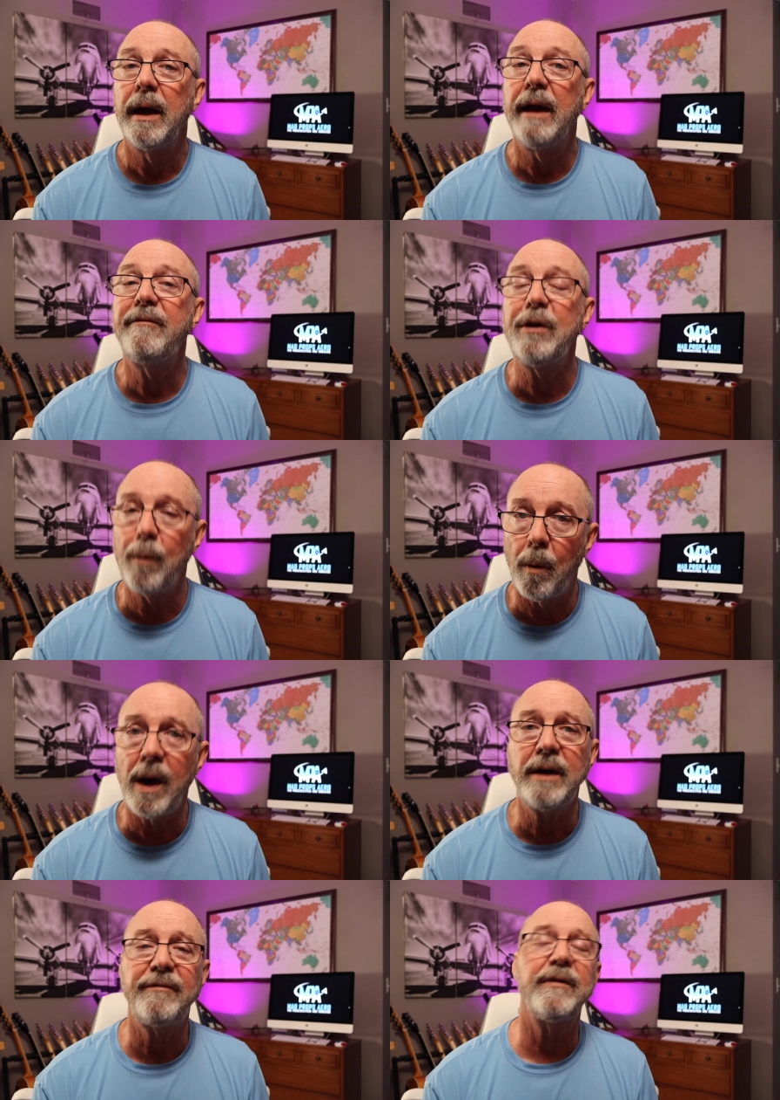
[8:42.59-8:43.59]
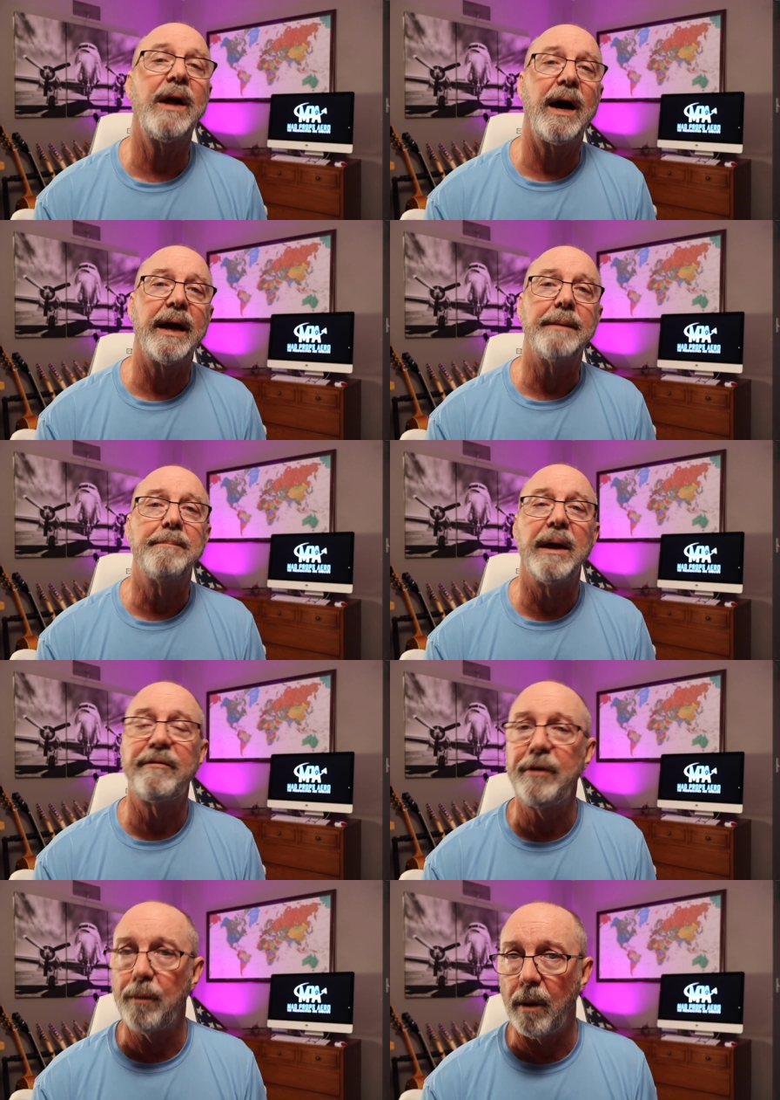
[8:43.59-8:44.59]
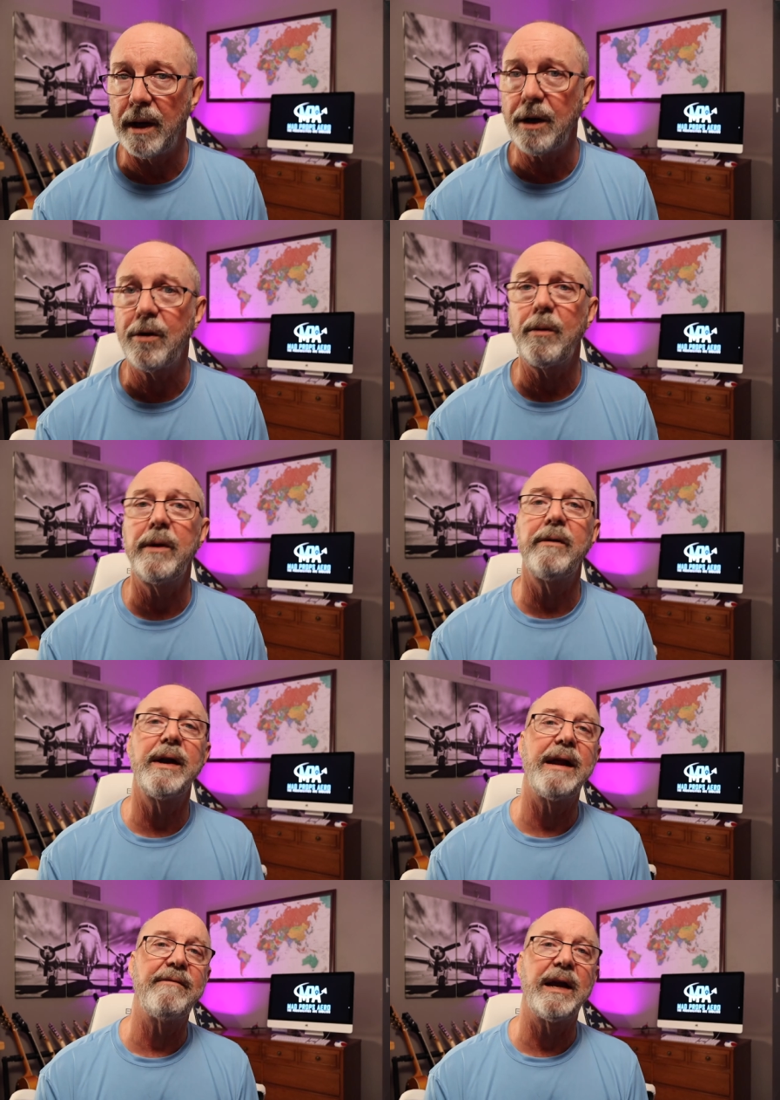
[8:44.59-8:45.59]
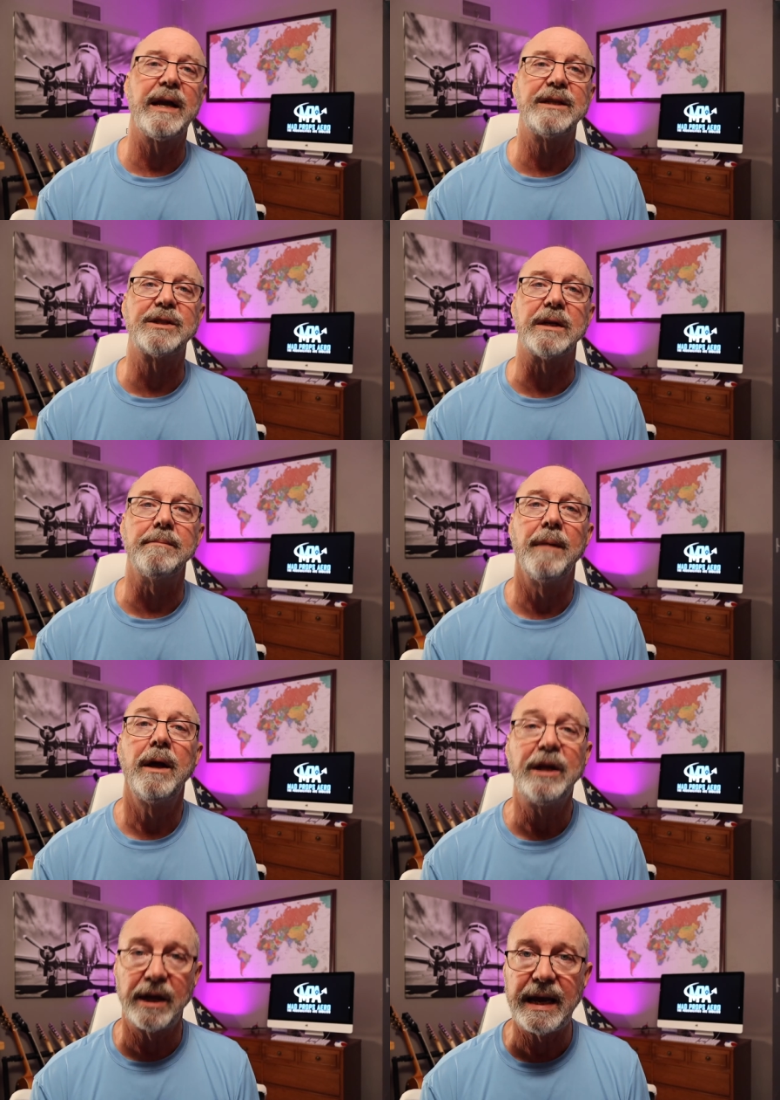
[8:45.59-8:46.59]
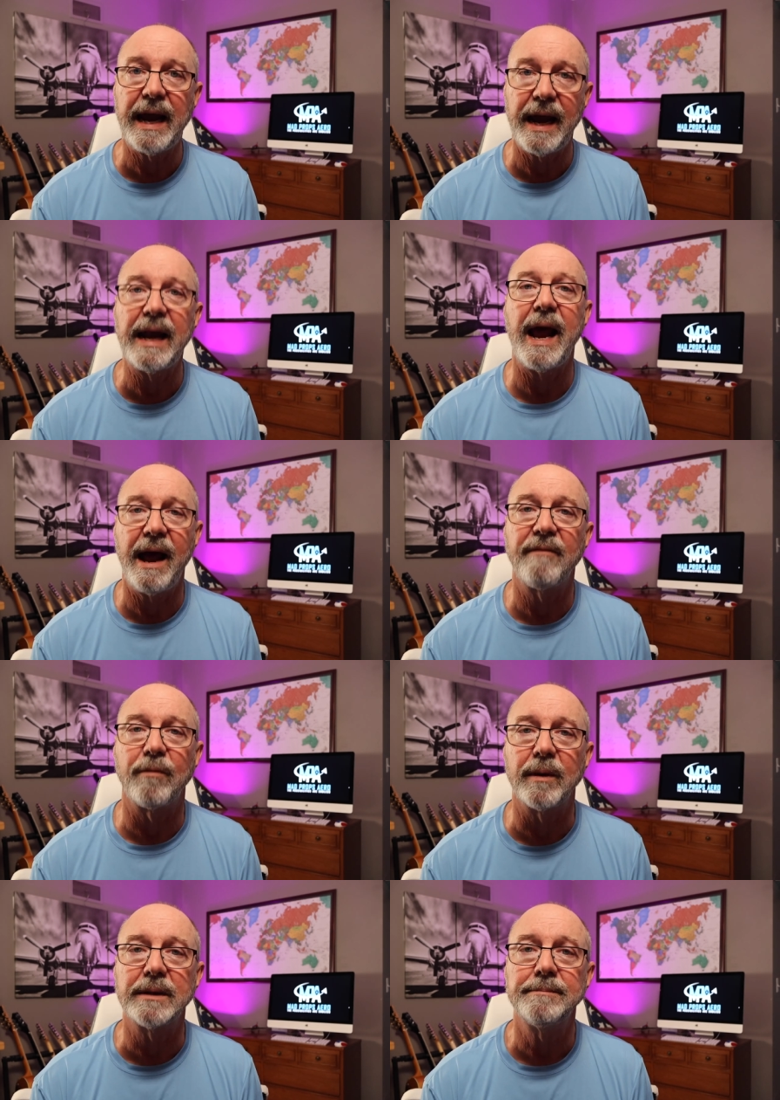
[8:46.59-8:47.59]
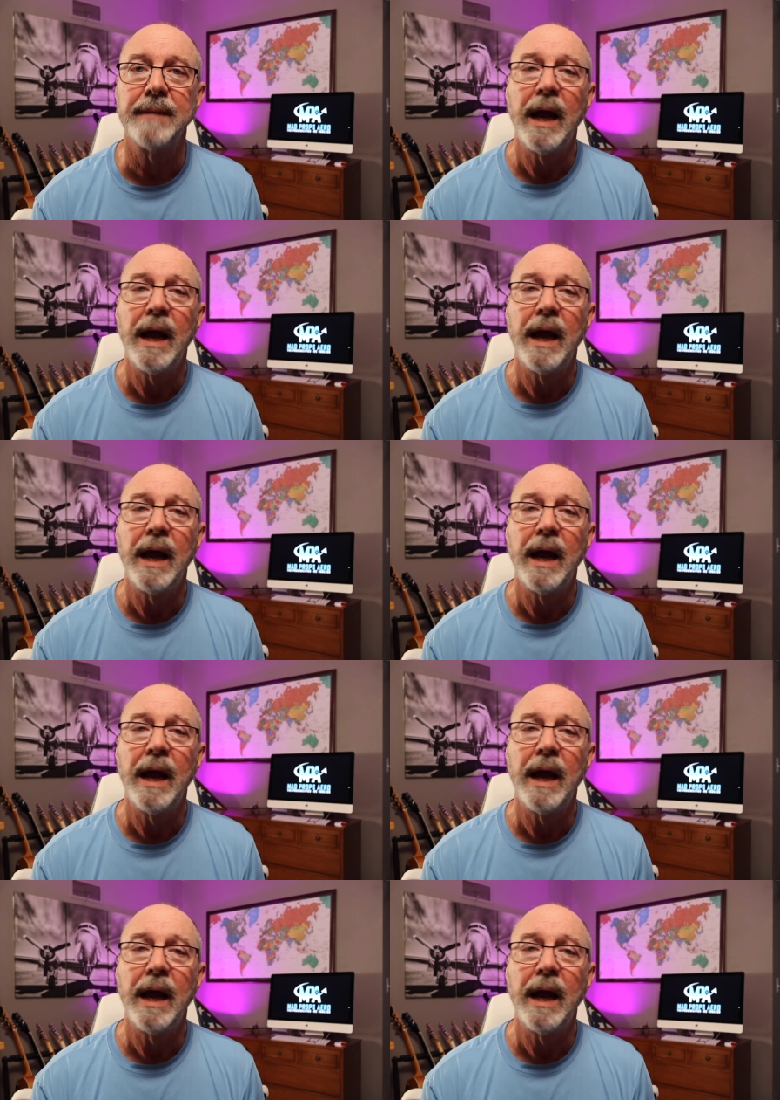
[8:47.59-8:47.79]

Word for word: If you want to fly, if you want a career in aviation, you can have one.